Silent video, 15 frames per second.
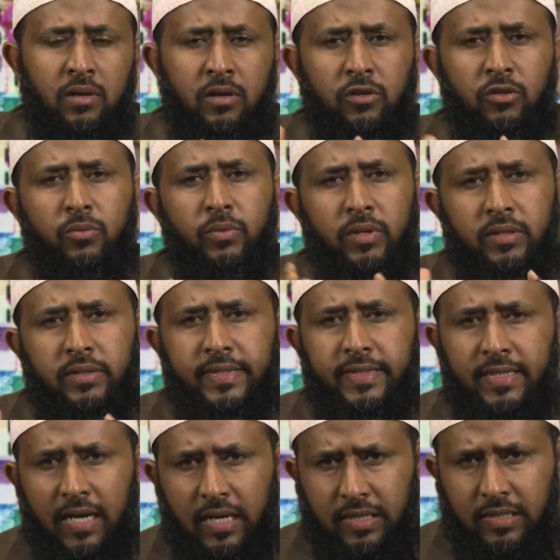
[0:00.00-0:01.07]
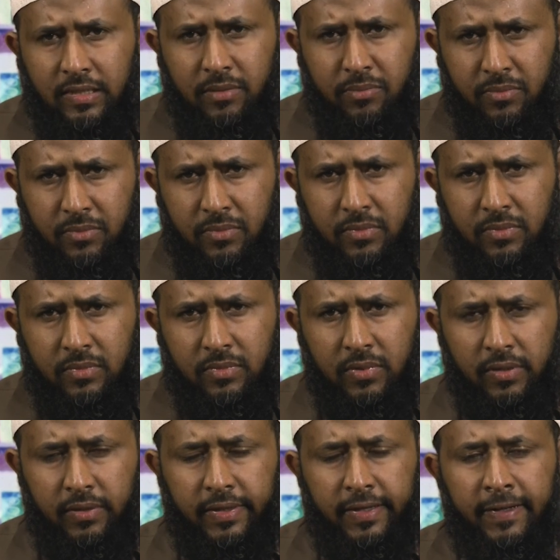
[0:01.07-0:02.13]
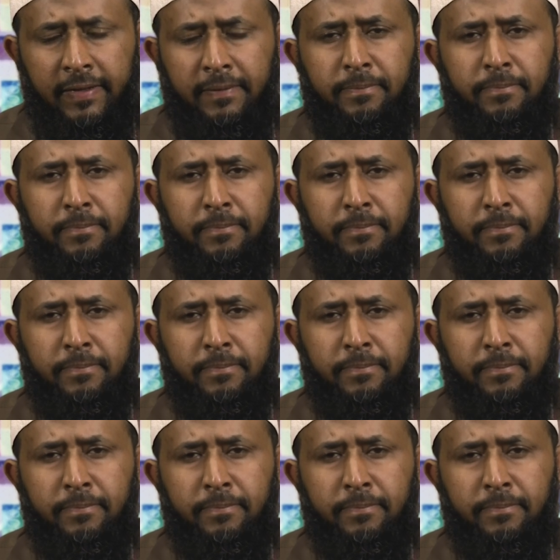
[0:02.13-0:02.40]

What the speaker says: you will deduct them, okay?